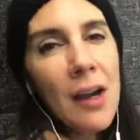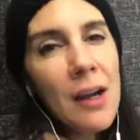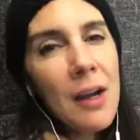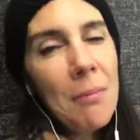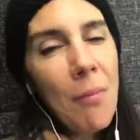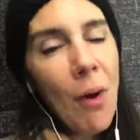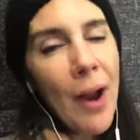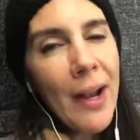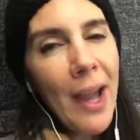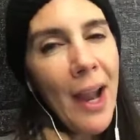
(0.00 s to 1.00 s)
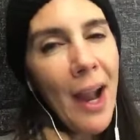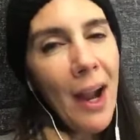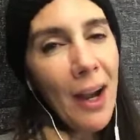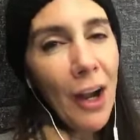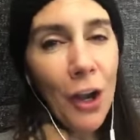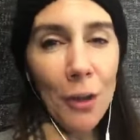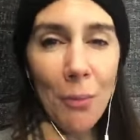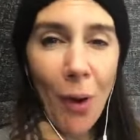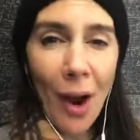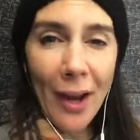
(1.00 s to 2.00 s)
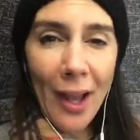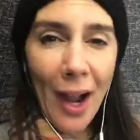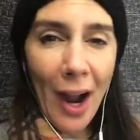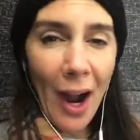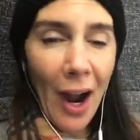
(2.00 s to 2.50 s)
Good morning, good morning.